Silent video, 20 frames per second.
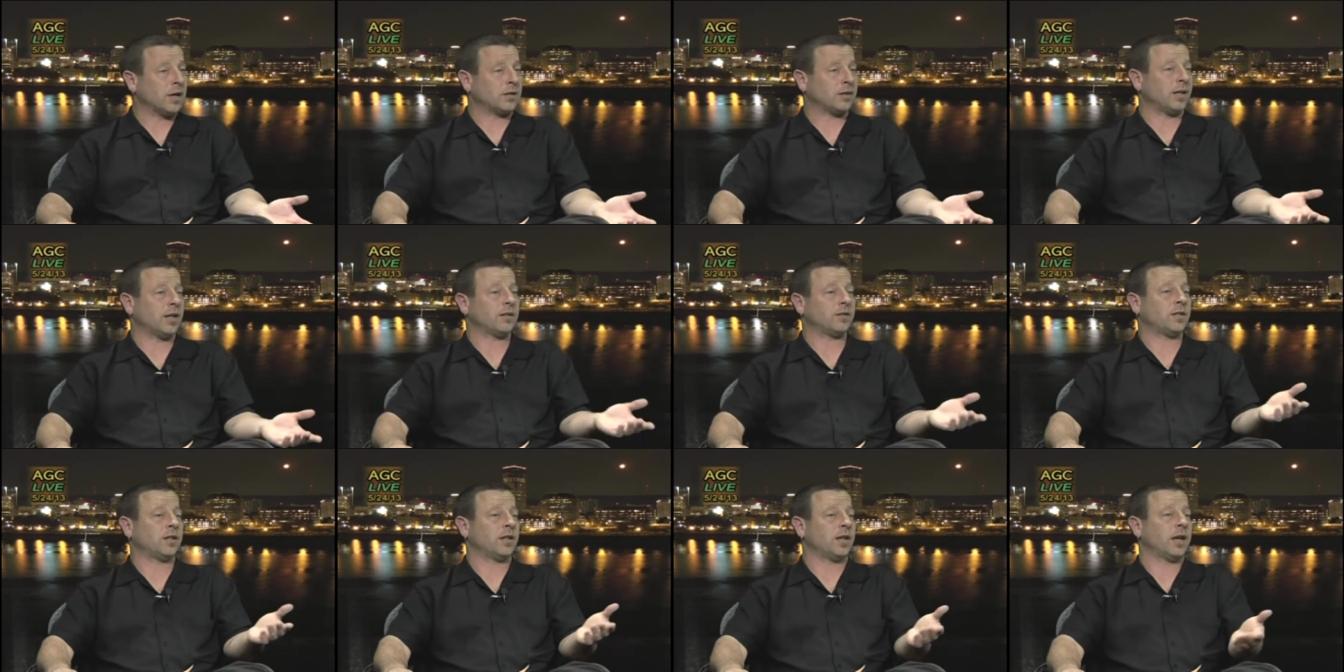much
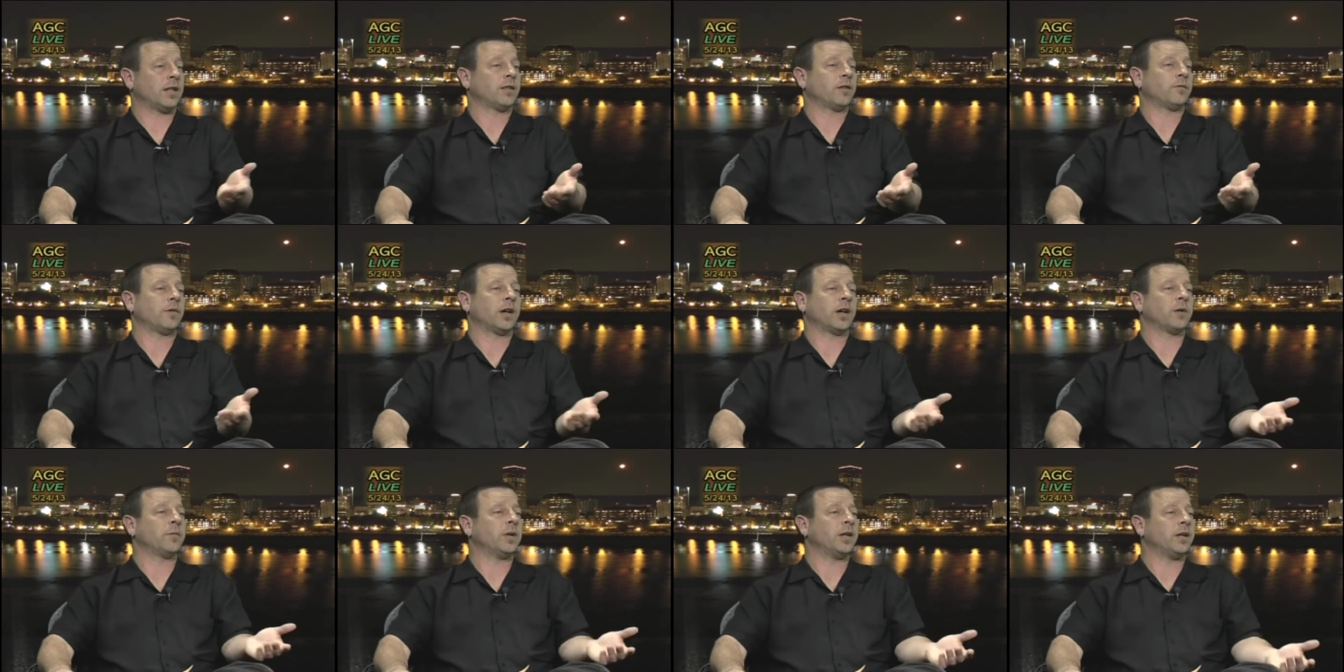less to get the
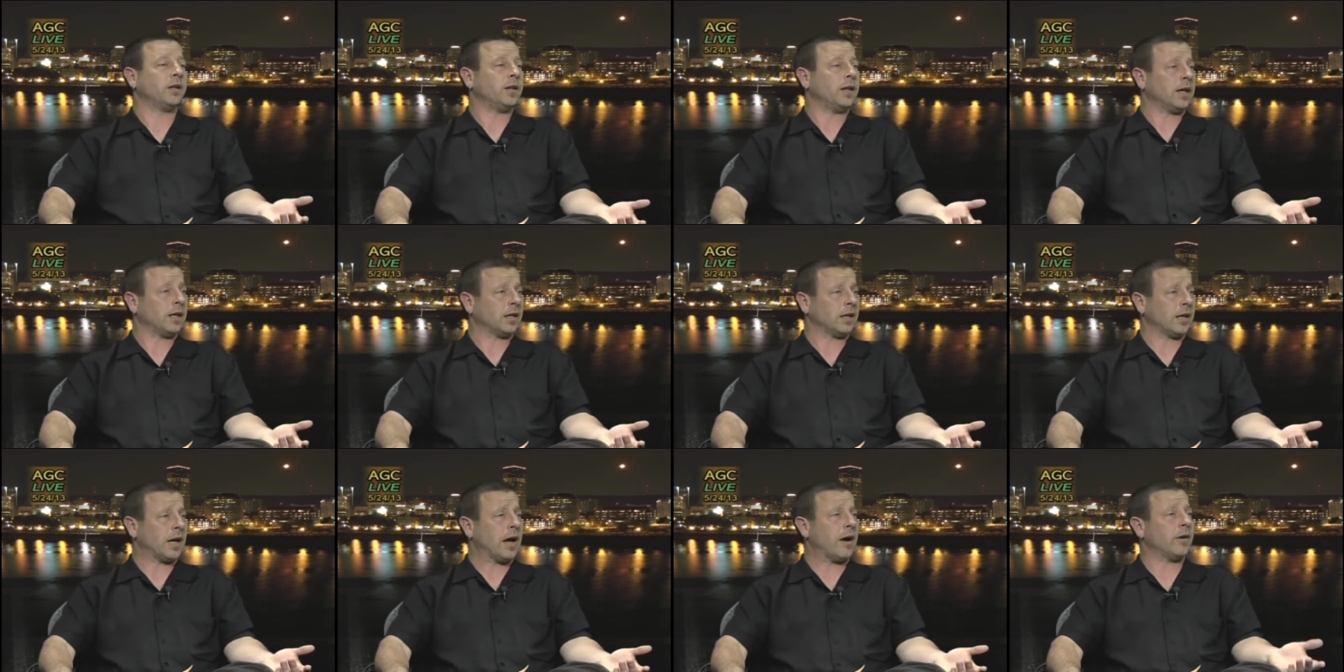recommended
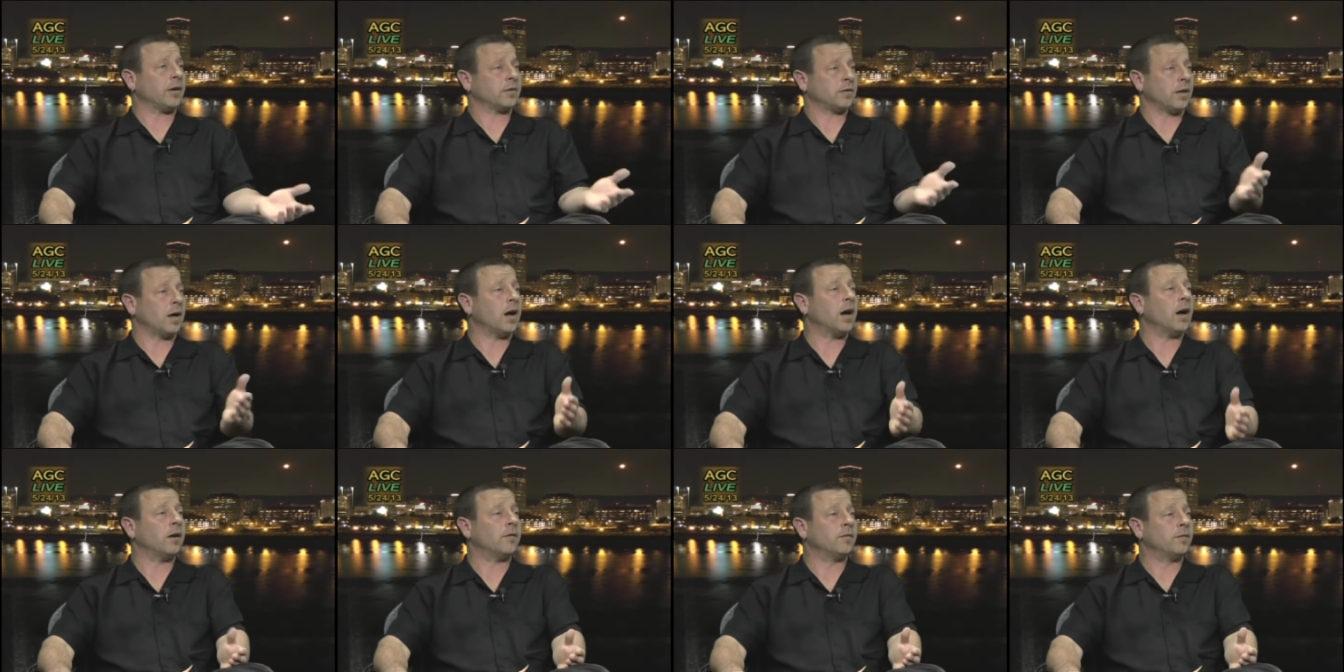daily allowance
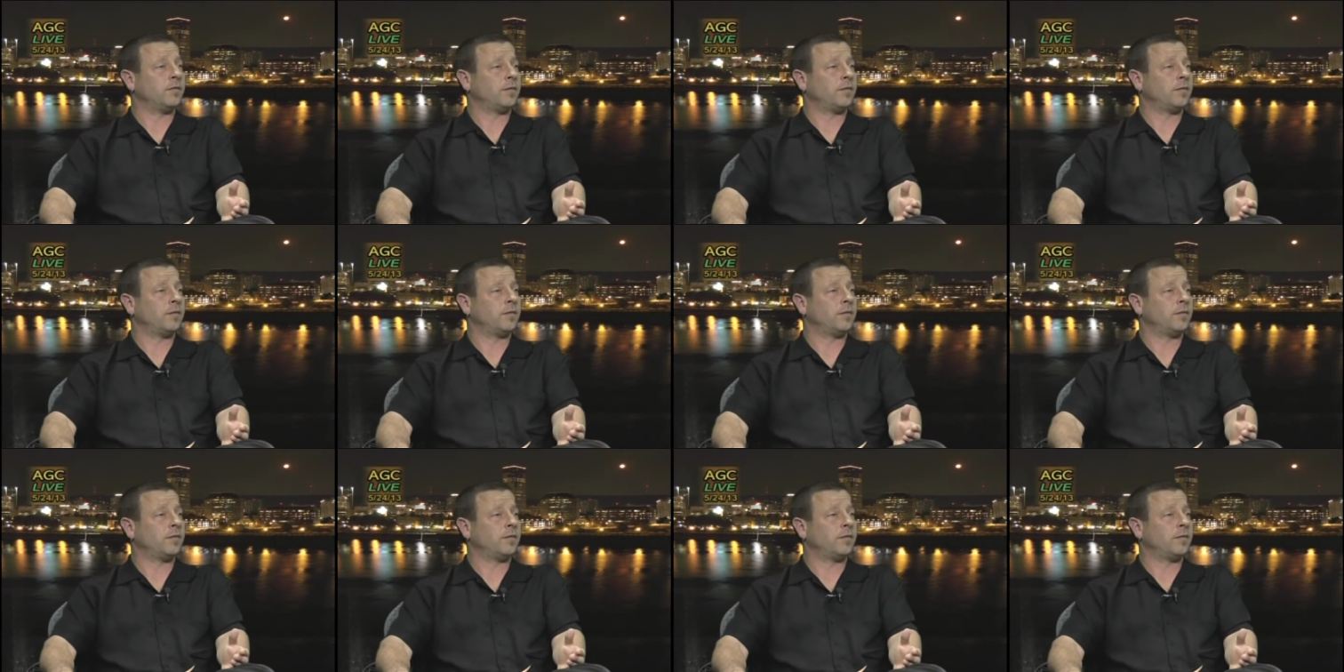of